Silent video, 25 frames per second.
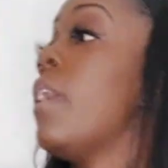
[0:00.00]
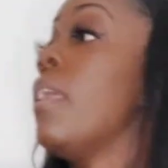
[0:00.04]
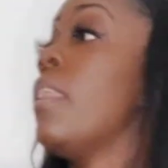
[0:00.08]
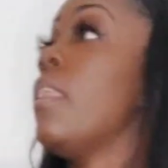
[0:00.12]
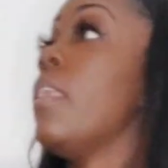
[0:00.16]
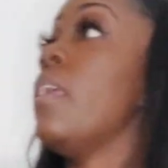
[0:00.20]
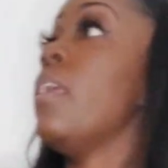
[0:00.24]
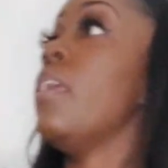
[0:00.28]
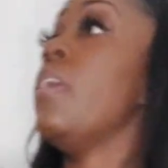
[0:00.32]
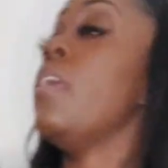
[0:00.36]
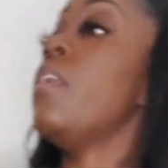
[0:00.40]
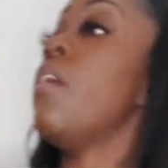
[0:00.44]

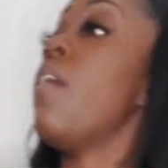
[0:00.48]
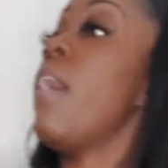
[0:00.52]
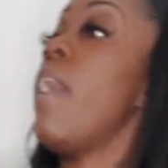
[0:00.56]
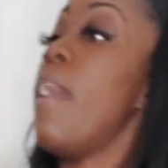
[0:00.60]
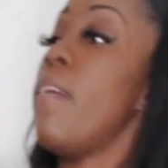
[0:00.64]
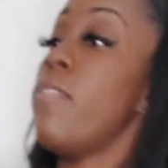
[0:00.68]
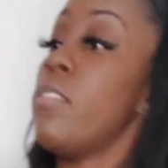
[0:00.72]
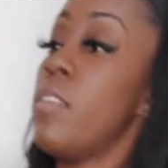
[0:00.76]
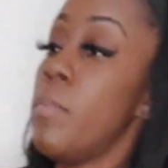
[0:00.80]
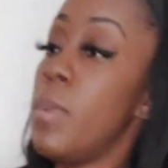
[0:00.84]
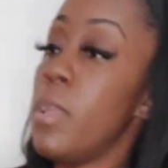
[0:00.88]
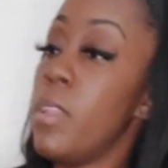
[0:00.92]
And then it don't
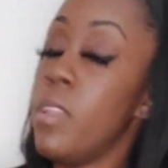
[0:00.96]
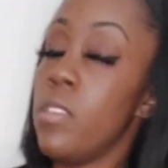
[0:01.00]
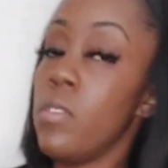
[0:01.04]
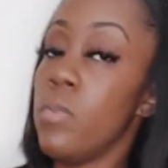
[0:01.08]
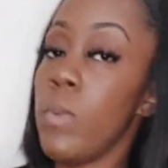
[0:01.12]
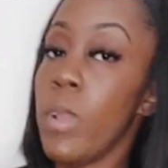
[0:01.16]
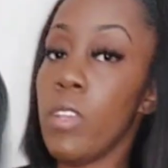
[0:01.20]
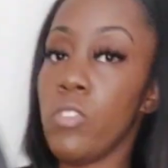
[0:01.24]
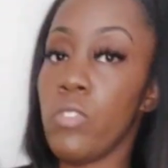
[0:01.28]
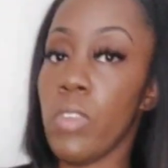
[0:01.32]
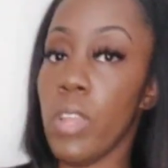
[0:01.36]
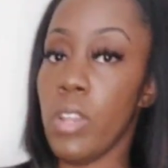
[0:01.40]
have to be
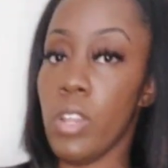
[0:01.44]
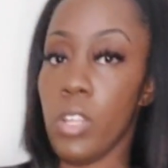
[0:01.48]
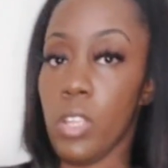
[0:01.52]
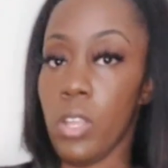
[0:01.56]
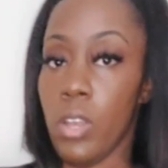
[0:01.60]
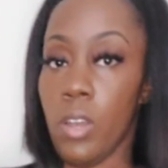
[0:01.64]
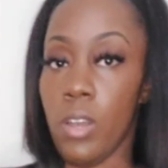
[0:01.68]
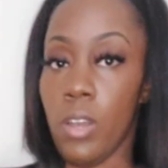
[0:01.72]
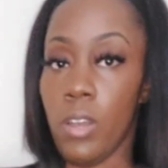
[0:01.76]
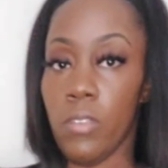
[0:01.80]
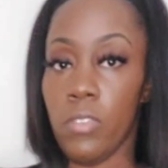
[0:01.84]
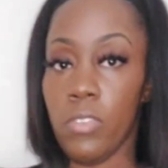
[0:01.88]
this waist trainer,
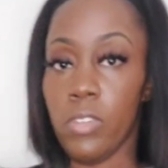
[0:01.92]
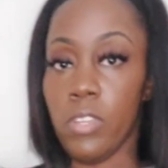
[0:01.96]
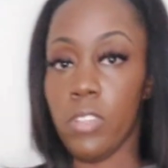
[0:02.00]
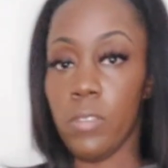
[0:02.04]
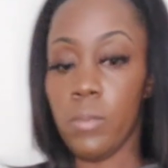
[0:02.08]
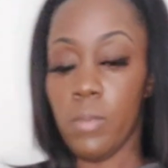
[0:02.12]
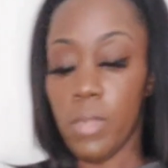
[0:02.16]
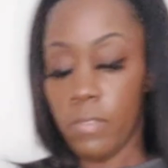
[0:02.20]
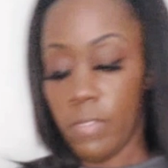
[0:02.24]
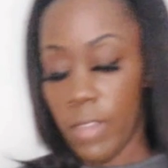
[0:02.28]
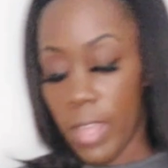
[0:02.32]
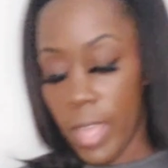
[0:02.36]
y'all.
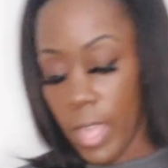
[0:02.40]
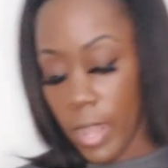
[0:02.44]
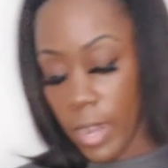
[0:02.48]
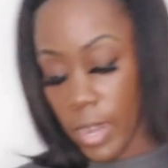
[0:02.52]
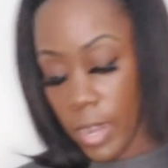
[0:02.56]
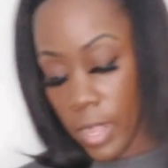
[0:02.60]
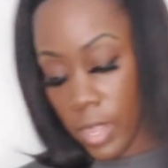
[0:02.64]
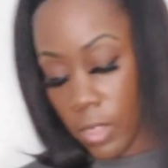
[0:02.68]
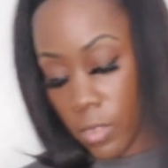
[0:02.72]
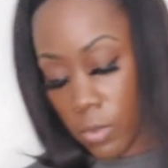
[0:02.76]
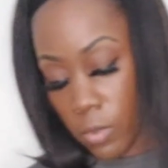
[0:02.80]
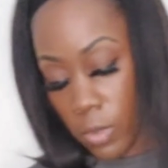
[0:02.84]
Trust me. If I
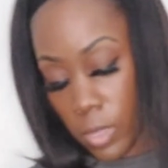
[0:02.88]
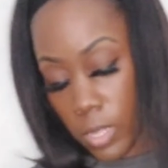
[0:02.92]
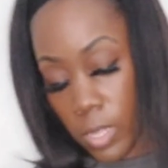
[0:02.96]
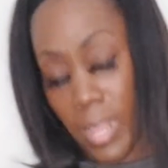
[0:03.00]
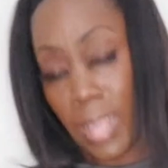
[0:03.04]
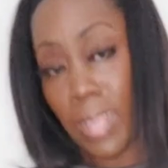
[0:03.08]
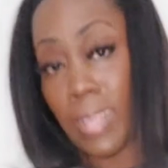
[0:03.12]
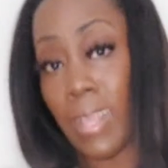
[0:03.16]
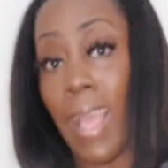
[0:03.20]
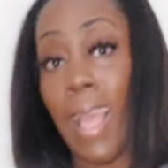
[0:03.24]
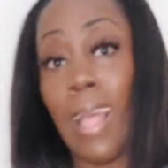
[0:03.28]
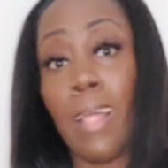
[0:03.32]
had another
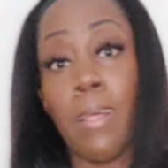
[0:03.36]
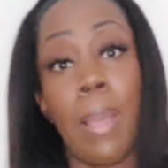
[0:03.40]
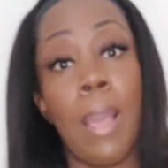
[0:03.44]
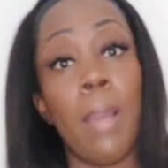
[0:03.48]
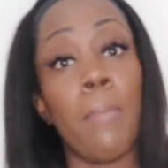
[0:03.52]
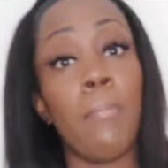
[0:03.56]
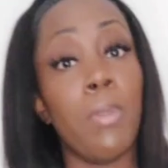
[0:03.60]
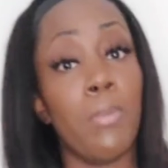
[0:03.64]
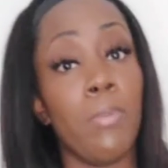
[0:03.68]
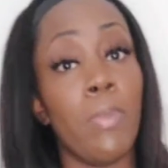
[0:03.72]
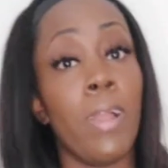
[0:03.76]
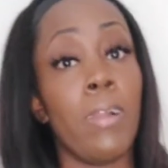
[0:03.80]
one, like
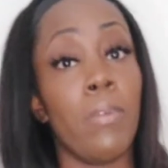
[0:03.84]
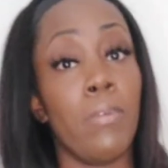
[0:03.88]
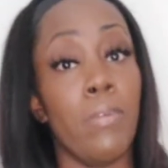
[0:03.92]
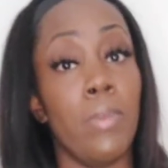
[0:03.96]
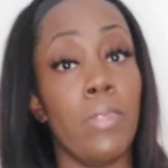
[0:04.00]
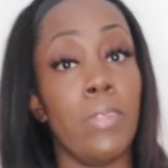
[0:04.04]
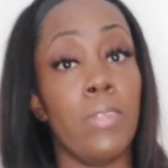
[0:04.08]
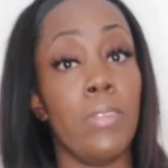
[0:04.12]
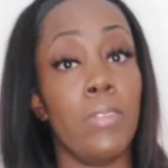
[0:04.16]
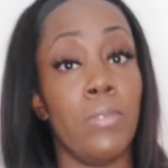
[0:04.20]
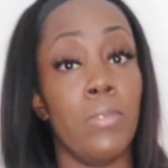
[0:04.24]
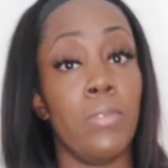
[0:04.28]
I've been rocking
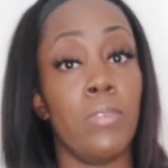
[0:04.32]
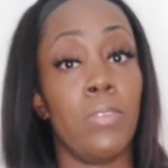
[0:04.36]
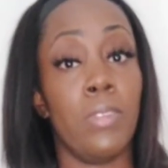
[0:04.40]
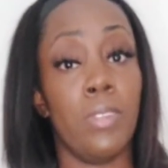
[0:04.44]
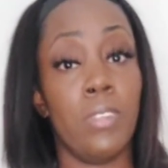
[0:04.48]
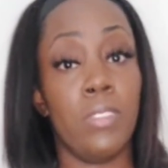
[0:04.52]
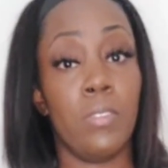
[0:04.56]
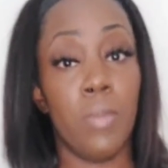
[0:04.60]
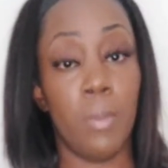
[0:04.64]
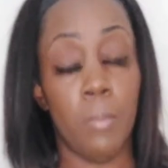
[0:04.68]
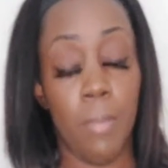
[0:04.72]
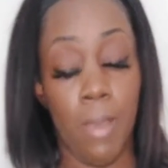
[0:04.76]
with this one,
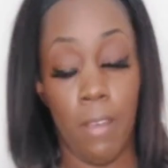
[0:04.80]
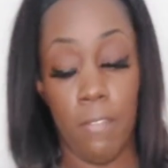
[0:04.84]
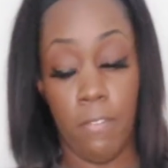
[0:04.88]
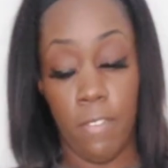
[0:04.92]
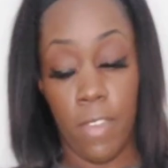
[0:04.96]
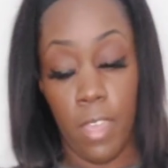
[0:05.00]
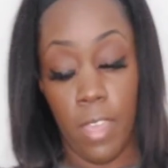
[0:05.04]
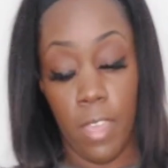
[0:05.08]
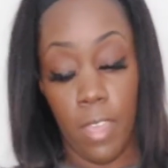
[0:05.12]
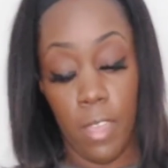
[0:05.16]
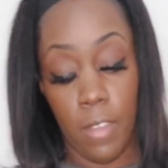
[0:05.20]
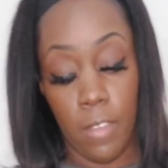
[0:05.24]
so this has been my
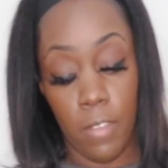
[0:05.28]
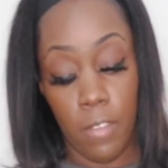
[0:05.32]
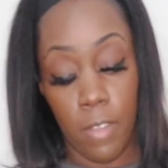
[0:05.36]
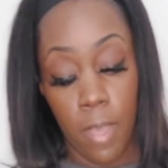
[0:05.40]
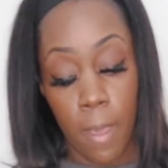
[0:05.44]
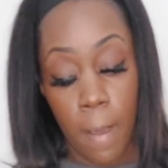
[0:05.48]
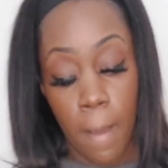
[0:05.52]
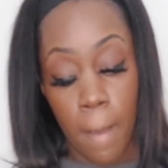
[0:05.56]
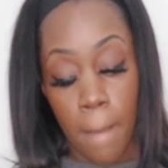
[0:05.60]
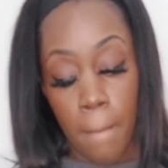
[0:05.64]
fave.